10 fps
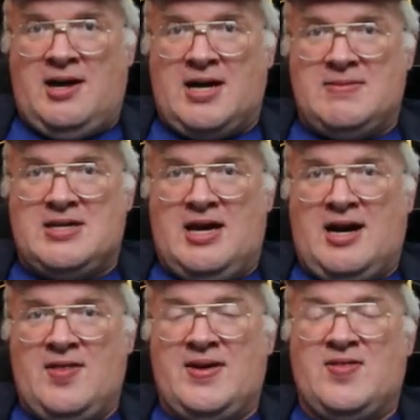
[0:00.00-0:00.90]
like I'm saying,
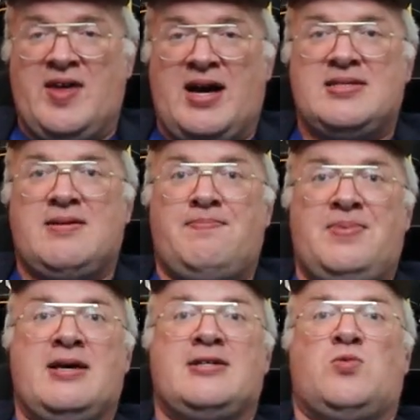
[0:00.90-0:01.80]
I think that's the
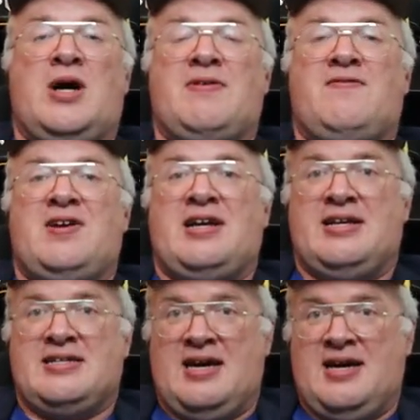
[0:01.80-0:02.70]
biggest weapon
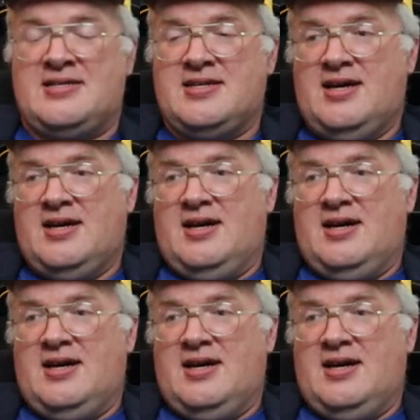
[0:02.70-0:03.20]
Finland has.